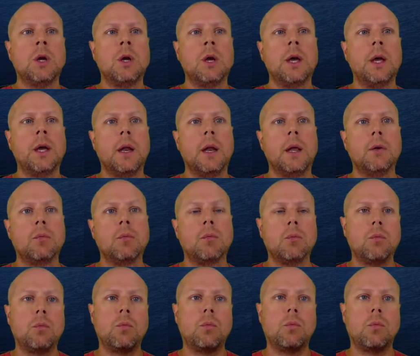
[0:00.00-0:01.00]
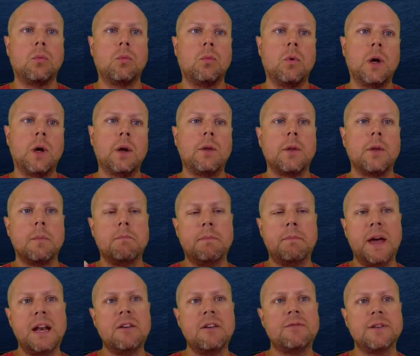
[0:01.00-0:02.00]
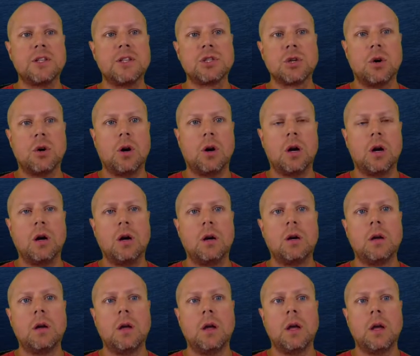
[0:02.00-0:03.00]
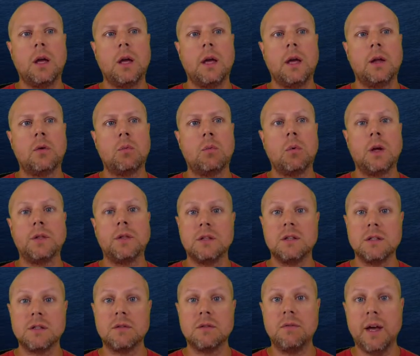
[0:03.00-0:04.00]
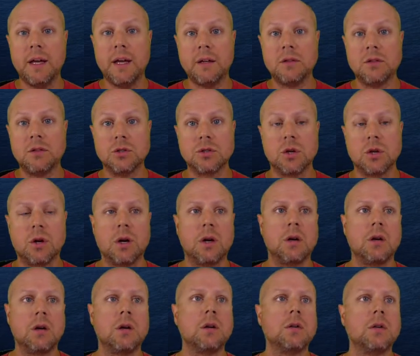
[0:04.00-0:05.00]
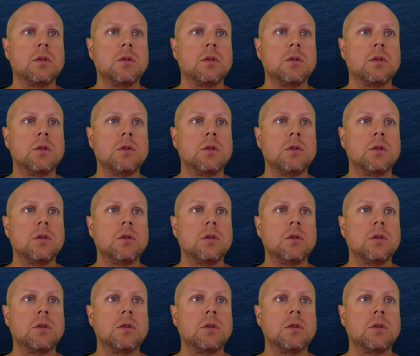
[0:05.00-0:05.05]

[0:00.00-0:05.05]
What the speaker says: and what the benefits are and what the disadvantages are.